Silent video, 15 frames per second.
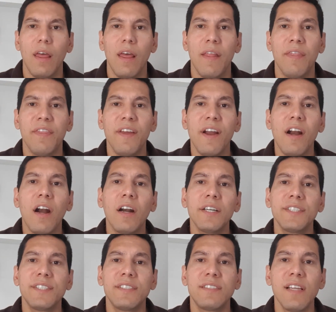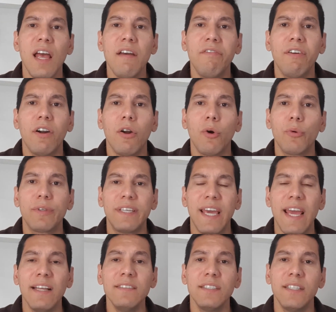And there are several
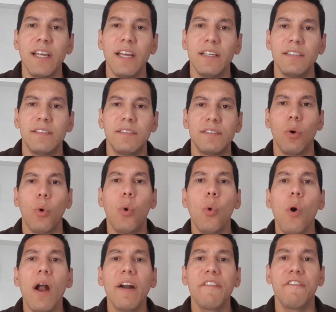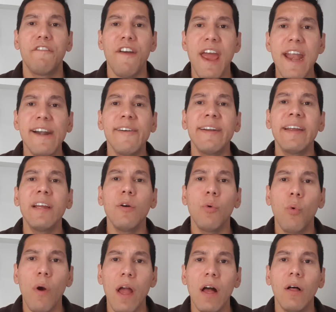candidates who are very
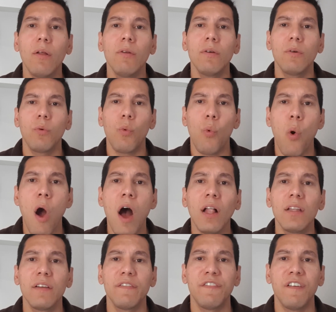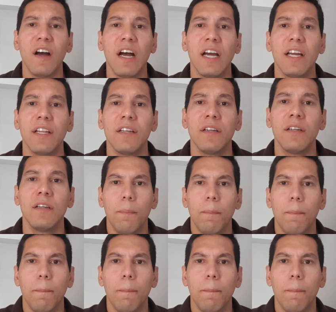well qualified.